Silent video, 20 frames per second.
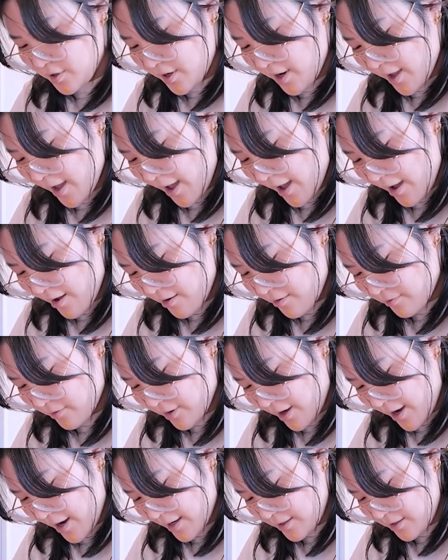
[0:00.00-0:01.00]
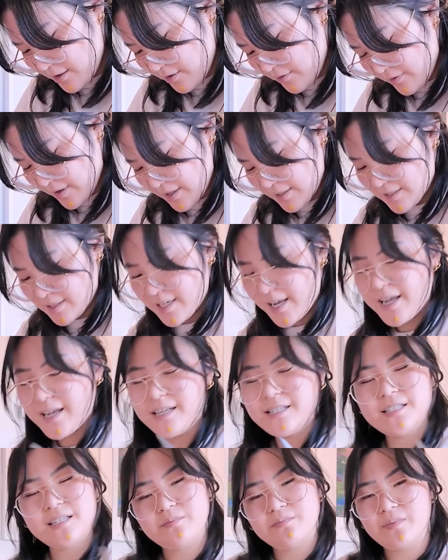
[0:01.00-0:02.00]
I have kind of a
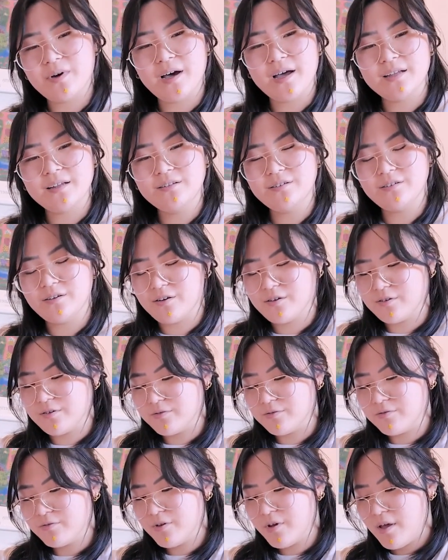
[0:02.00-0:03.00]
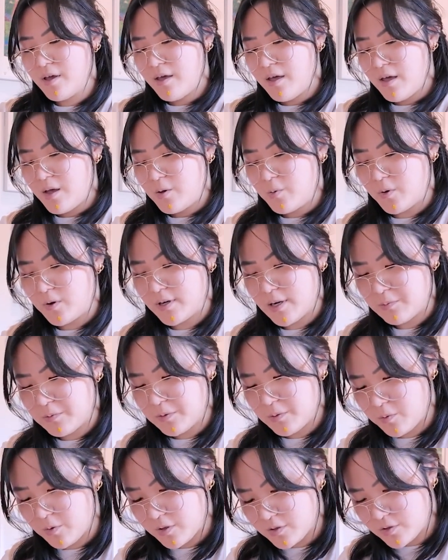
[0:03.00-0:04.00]
date in mind of when I
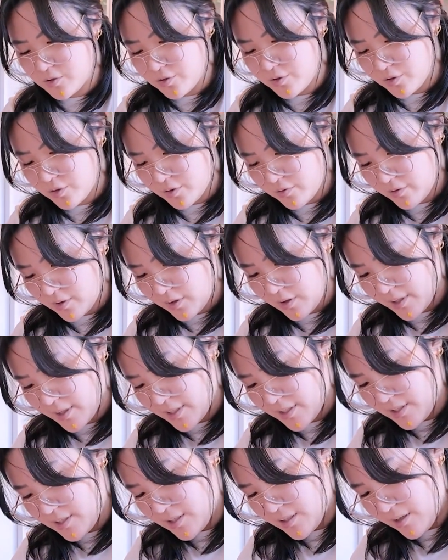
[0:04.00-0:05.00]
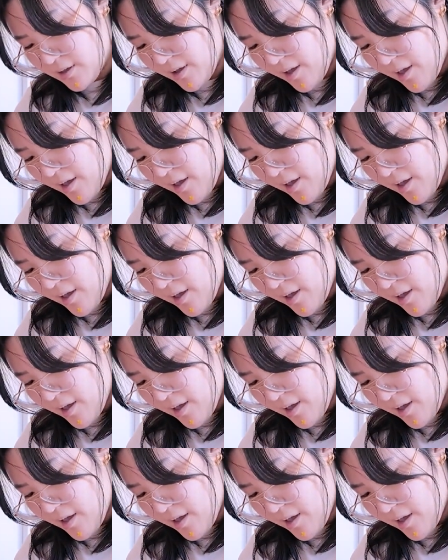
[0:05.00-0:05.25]
would want to release